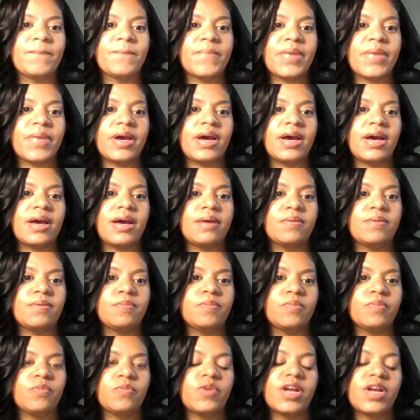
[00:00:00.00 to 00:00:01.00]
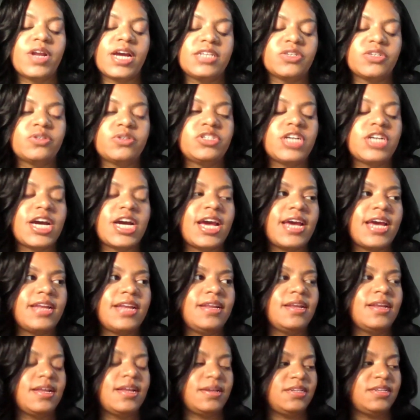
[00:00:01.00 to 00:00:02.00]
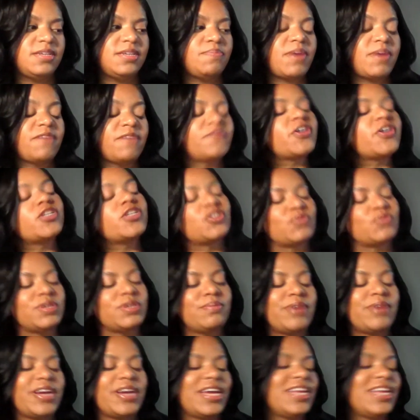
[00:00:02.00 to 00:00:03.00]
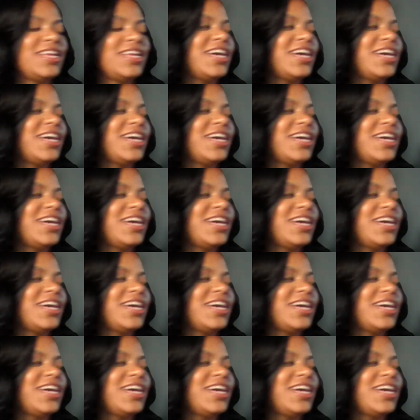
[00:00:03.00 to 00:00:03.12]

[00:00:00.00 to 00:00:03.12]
Mm-hmm. Um, when I told you I had did my first rebrand.